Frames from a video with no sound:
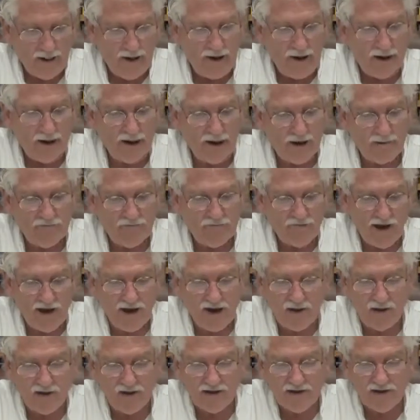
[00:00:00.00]
The
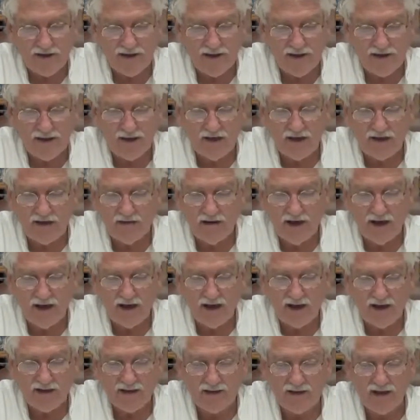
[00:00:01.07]
hair is thinning
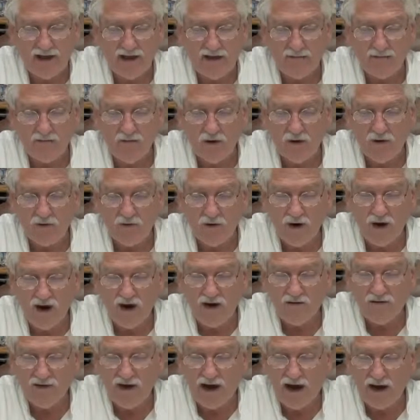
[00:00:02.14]
and more
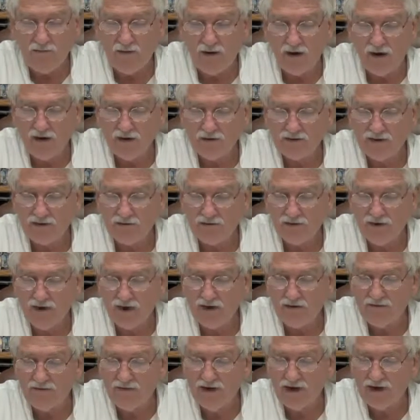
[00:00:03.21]
rough. Eyeballs in
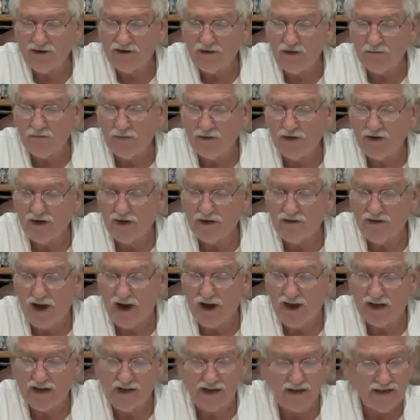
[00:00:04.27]
front of face are burning
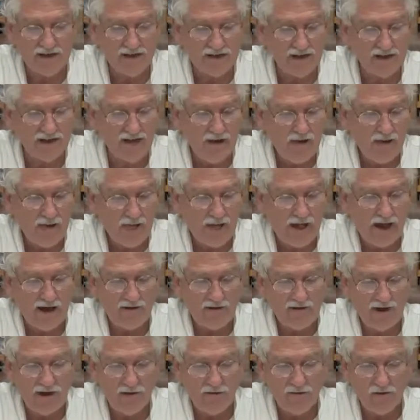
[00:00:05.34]
dry and itchy. I
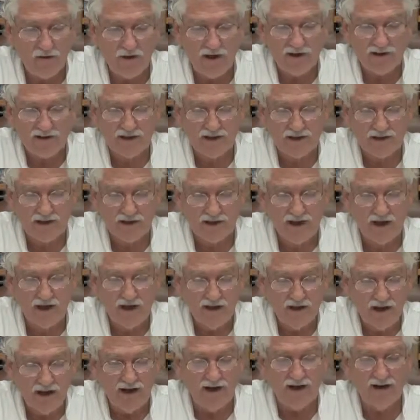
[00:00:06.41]
have hemorrhoids and
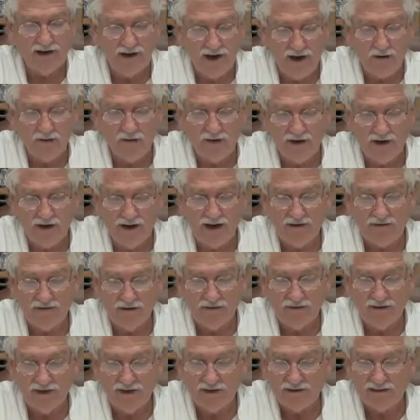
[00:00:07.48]
colon never
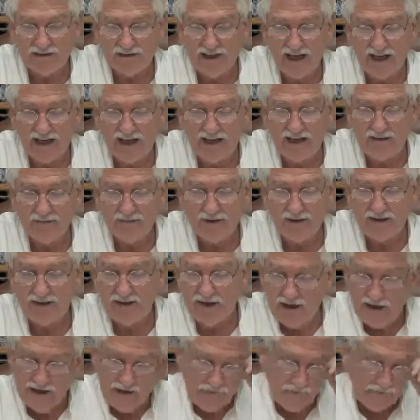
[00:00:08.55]
feels that empty.
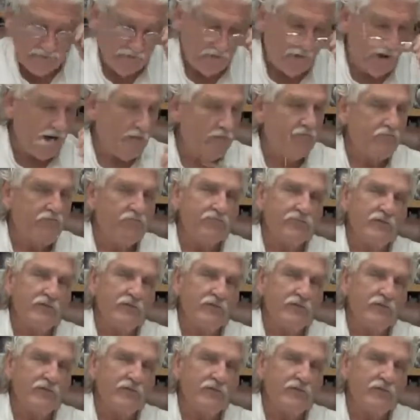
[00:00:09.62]
Well,